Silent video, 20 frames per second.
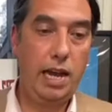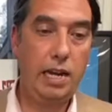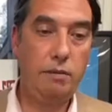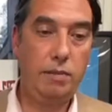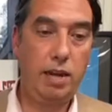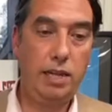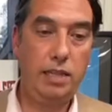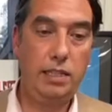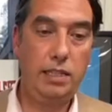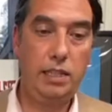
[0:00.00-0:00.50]

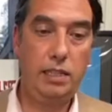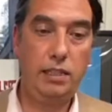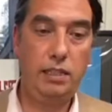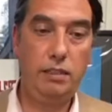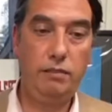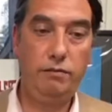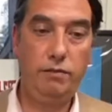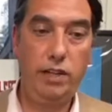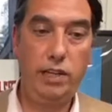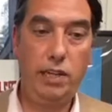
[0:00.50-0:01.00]
animated
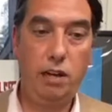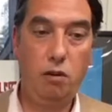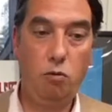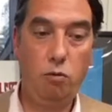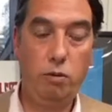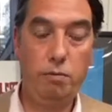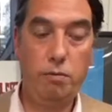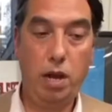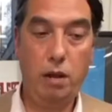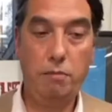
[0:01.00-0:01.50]
video,
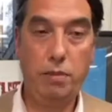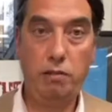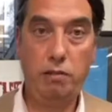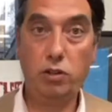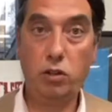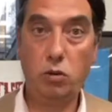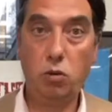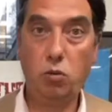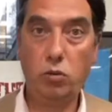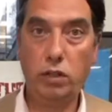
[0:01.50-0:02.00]
or we might be
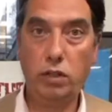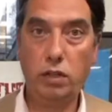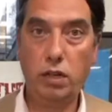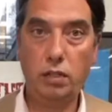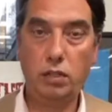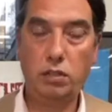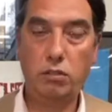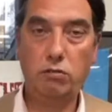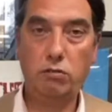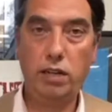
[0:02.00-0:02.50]
recording
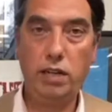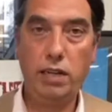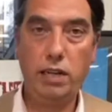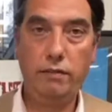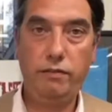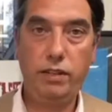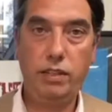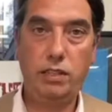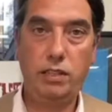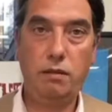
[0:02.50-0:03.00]
our screen
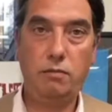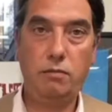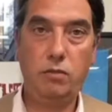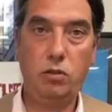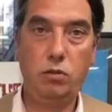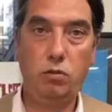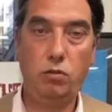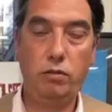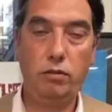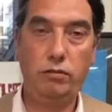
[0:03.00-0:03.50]
if it's some
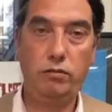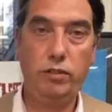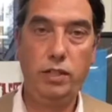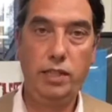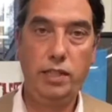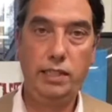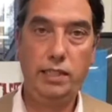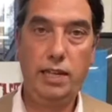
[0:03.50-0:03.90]
sort of